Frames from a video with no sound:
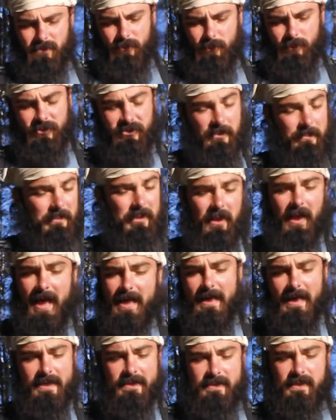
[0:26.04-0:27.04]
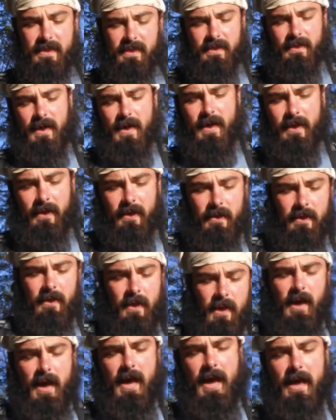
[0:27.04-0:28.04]
which I'm glad I did. I
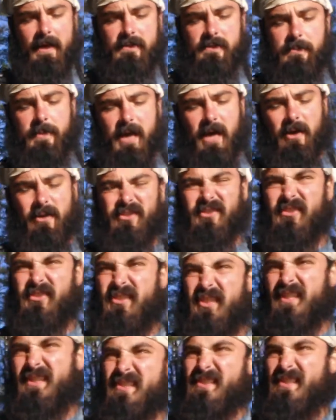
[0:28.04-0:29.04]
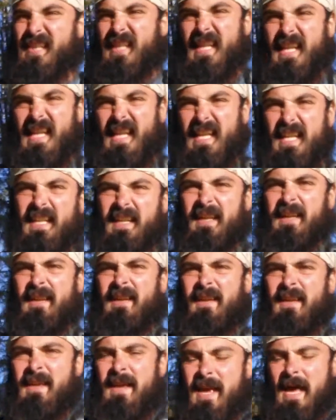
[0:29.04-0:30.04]
hiked about 16
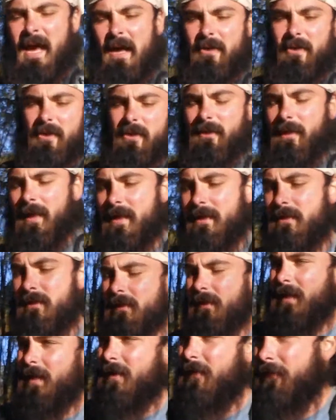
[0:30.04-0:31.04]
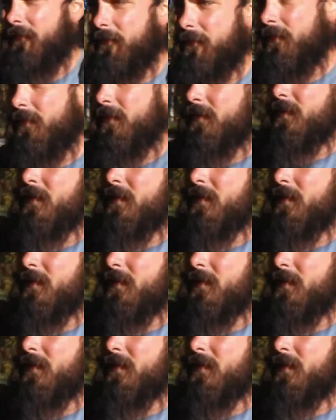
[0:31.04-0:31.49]
out of Glencliff